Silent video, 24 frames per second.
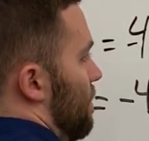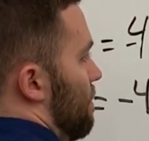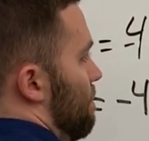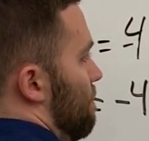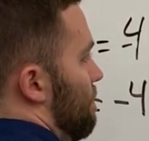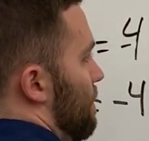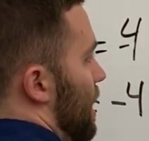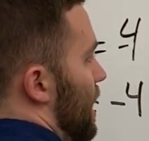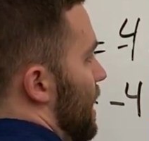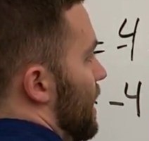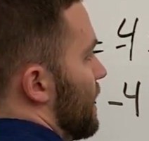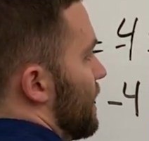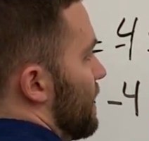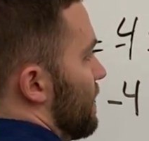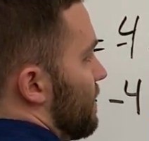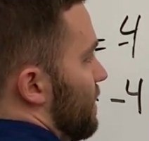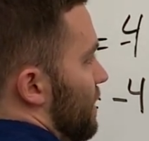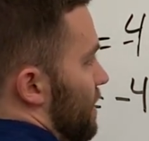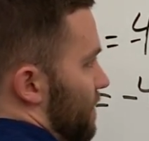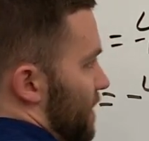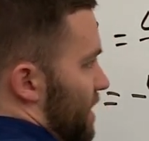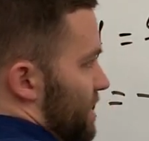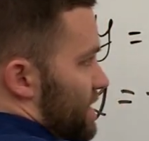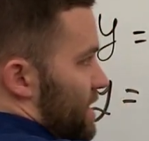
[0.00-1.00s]
minus,
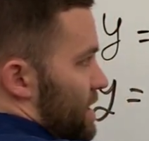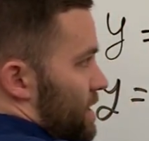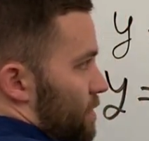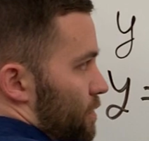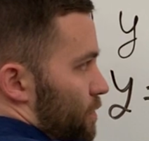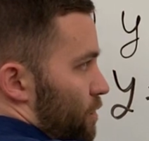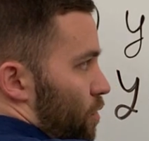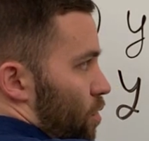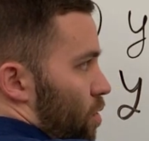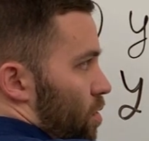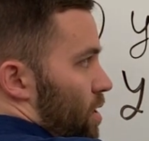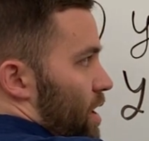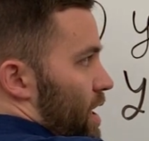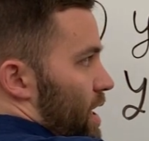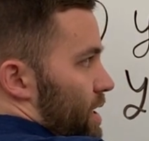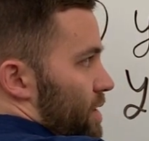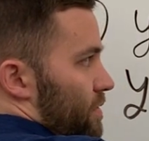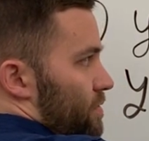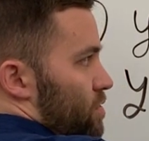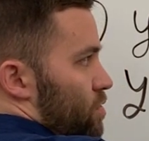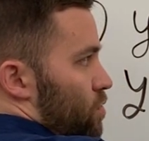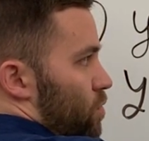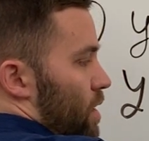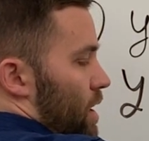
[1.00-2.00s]
and if I take a 4 out
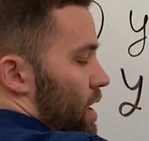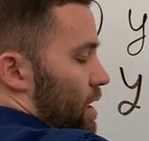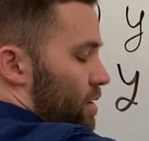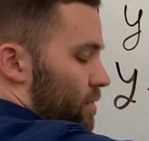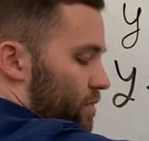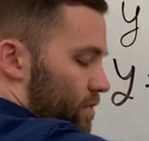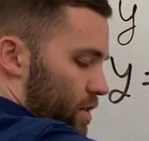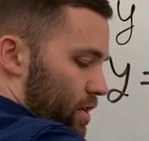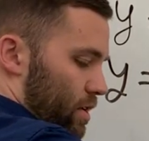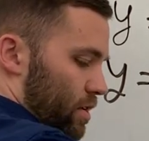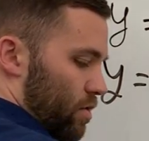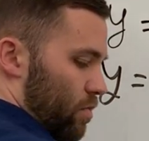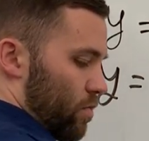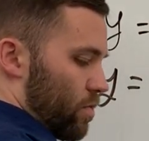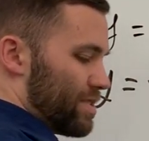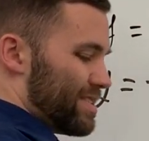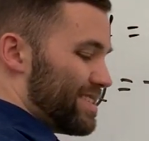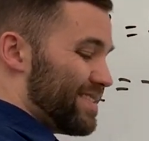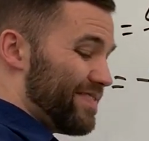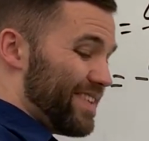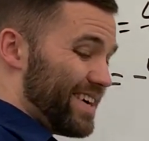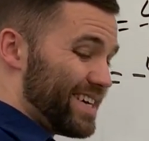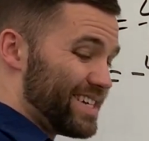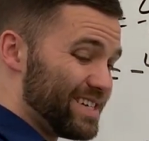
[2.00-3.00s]
of 12, in other
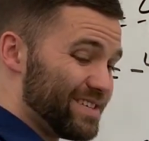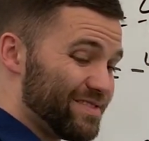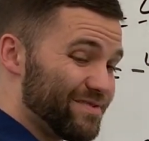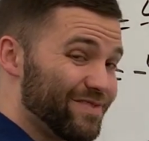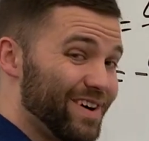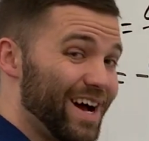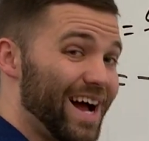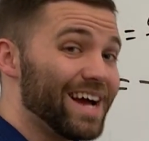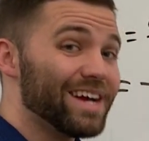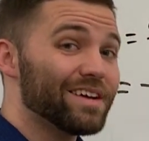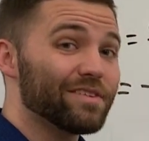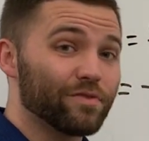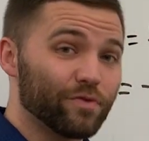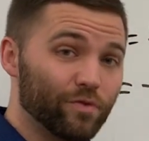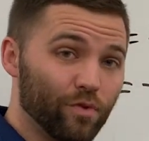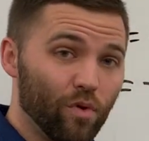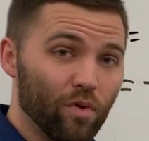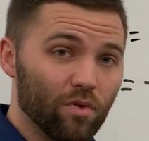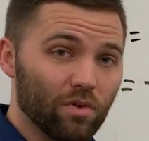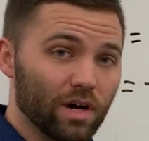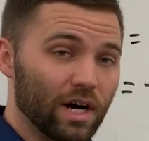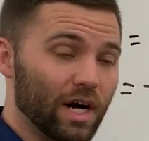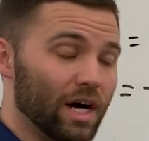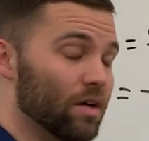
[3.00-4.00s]
words, if I divide a
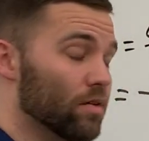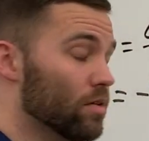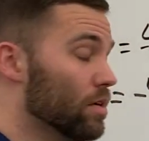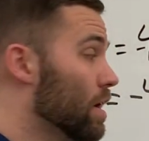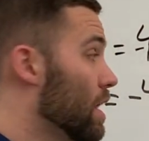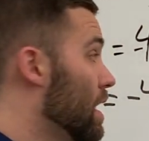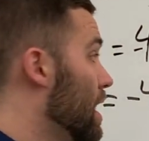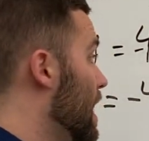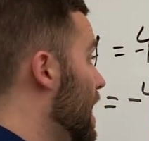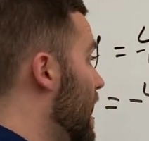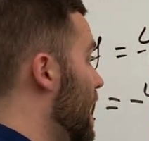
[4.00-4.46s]
4 out,